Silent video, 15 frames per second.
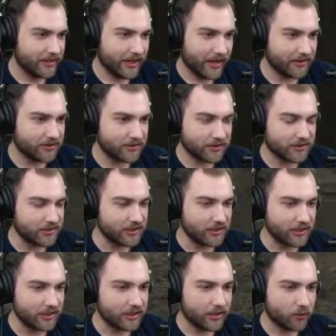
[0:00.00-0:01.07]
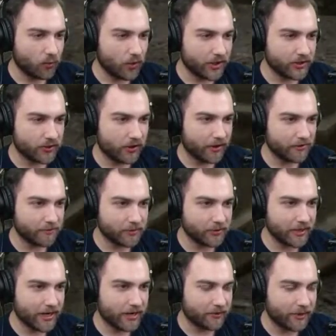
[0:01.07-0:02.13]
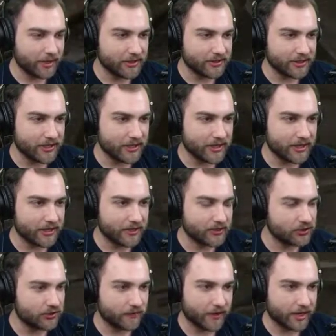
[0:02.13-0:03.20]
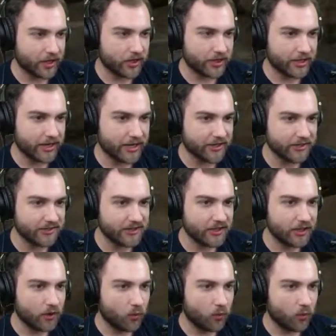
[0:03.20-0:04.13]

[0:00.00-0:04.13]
As you're seeing, one crossbow guy right there firing at us.